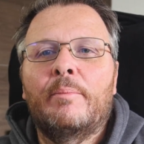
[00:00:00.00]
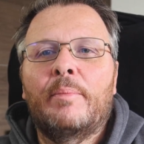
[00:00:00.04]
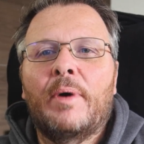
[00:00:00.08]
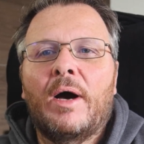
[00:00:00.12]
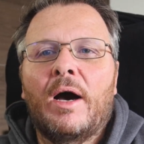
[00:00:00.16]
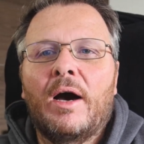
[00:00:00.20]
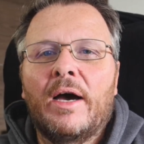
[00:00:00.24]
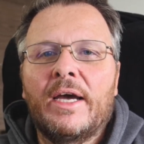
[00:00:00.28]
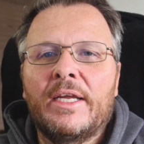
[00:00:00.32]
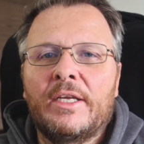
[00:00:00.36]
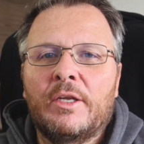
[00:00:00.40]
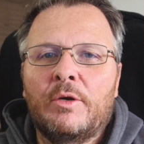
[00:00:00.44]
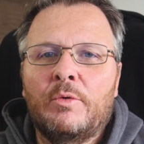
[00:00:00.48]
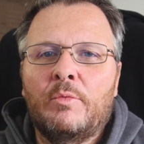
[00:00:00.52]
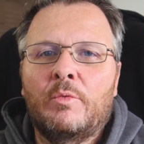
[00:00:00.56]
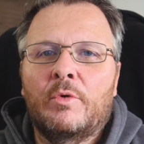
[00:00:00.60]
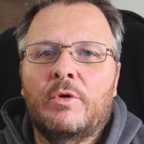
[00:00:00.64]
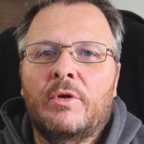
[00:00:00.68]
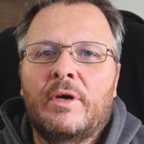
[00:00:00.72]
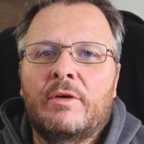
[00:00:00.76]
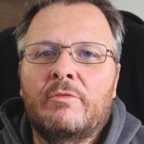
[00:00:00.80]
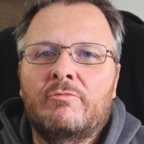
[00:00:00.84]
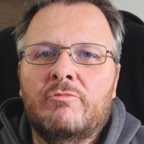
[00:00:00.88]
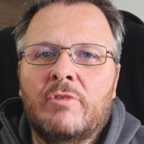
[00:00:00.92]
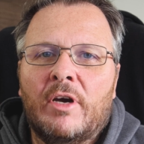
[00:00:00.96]
But I don't
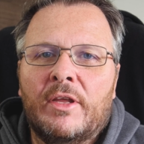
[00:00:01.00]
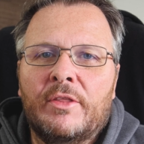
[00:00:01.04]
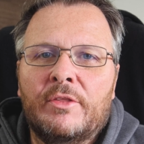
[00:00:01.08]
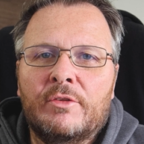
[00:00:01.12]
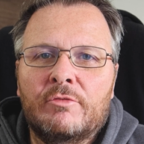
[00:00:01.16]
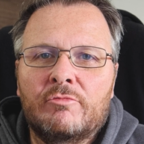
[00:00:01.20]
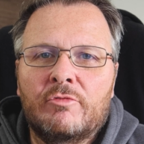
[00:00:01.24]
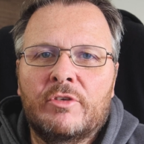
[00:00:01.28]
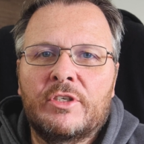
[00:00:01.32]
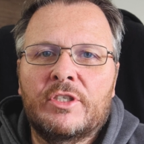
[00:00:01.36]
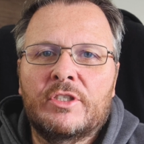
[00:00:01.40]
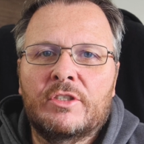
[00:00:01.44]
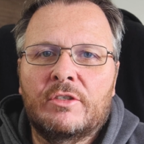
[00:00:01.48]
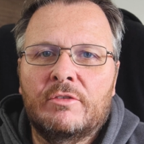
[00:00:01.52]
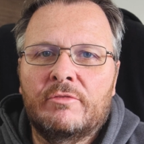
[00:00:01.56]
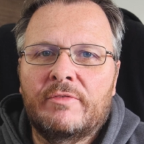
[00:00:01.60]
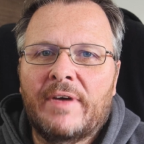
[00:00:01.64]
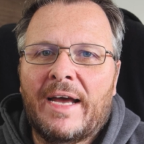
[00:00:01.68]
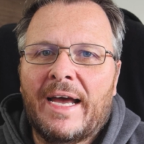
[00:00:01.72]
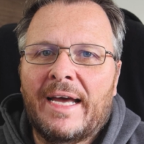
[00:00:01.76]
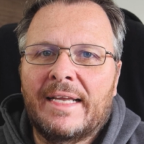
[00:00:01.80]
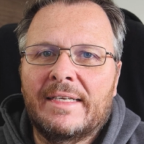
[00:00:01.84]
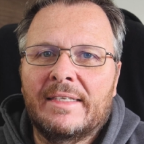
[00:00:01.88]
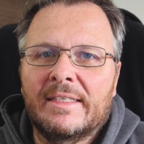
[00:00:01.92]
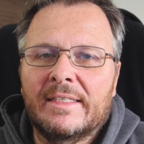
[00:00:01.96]
want to run the risk of
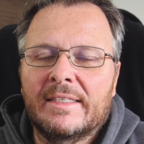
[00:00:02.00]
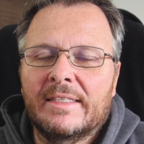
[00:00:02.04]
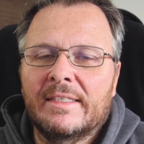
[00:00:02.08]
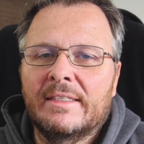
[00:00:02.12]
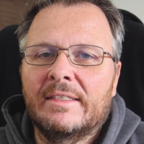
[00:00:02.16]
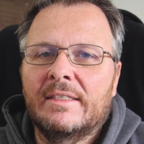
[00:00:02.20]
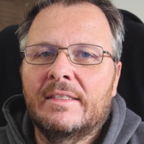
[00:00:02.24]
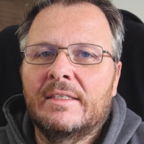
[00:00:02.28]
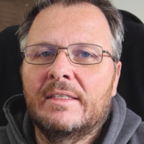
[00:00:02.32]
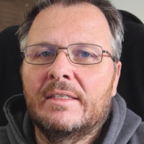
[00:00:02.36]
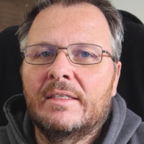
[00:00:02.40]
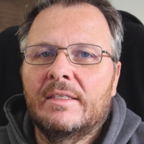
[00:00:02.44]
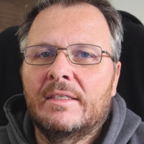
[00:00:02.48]
adding